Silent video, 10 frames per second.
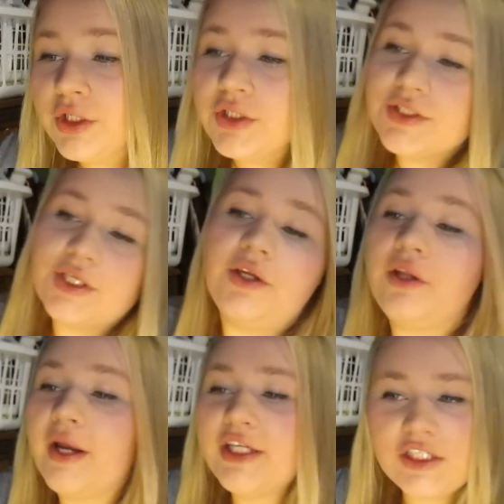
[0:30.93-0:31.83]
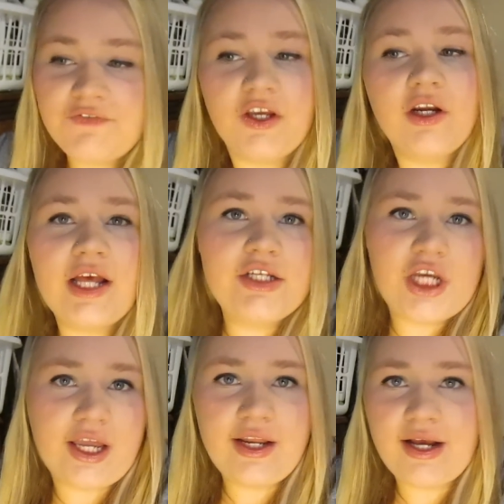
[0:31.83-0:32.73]
So, you know, I just figured I'd
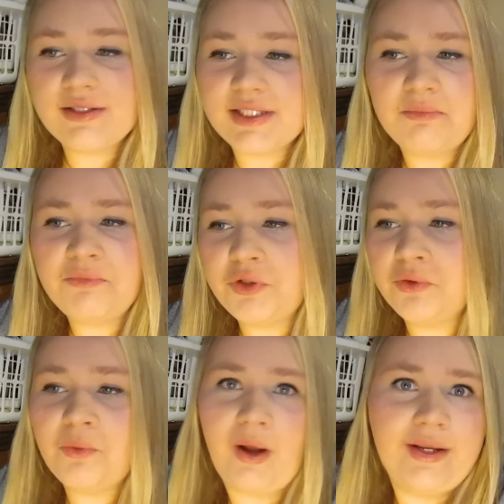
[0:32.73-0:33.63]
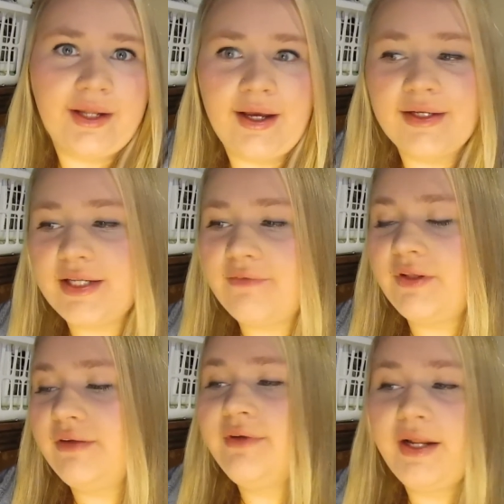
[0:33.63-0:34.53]
check it out, something new, why not?
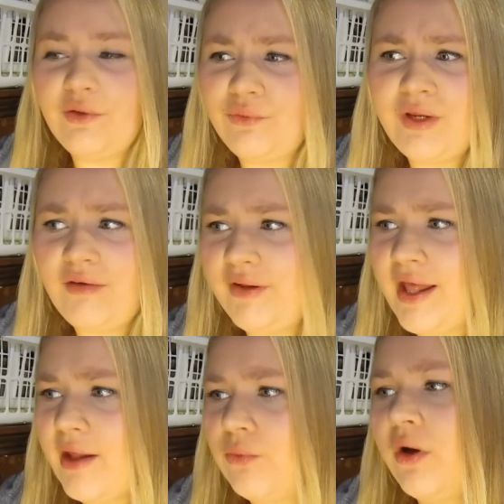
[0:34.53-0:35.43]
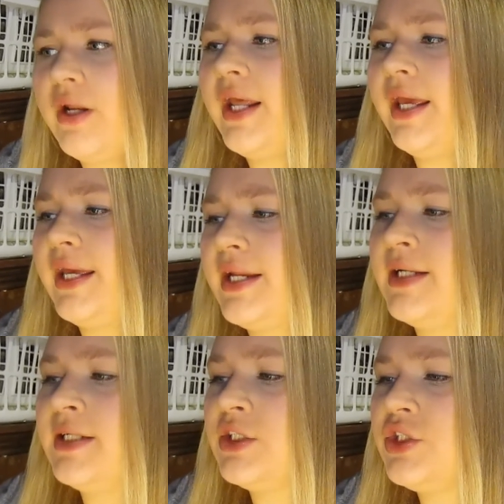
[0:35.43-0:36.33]
David, I know David had one.
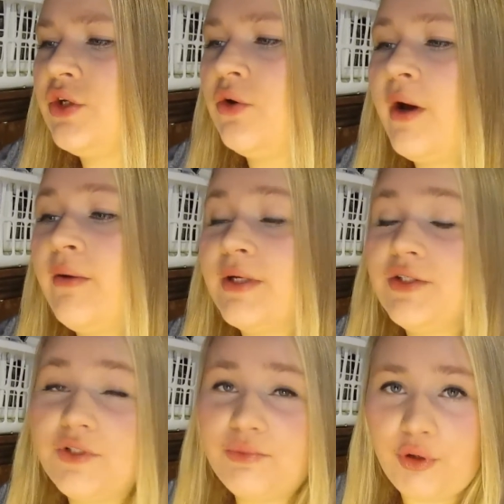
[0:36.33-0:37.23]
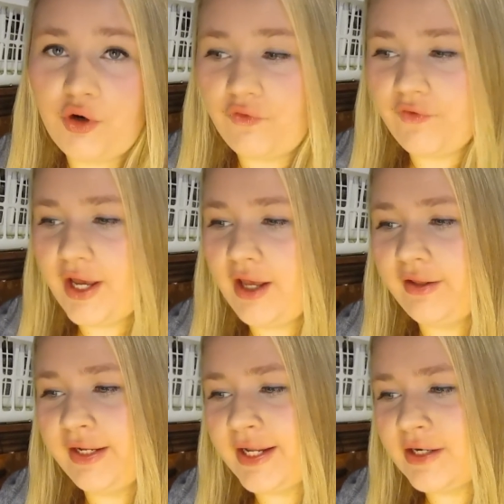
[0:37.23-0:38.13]
And so I went to his profile
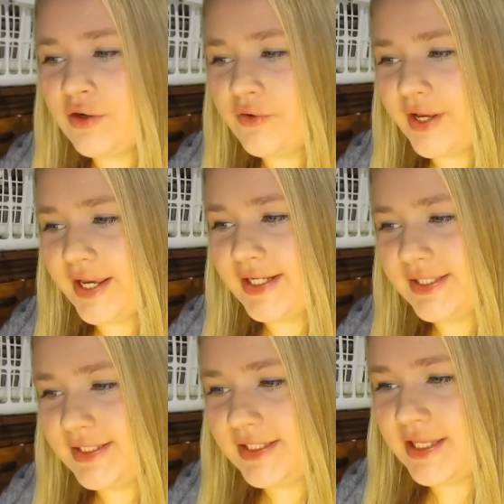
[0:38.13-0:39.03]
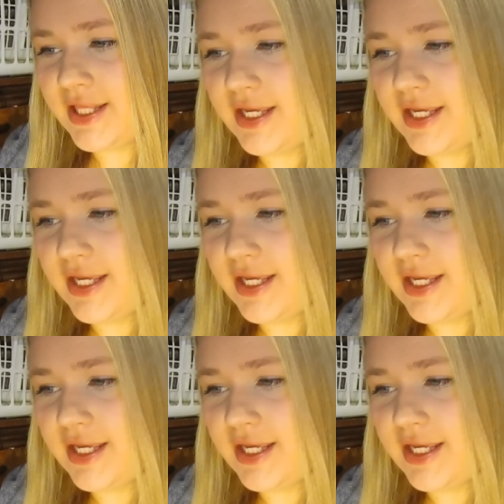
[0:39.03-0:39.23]
and I noticed that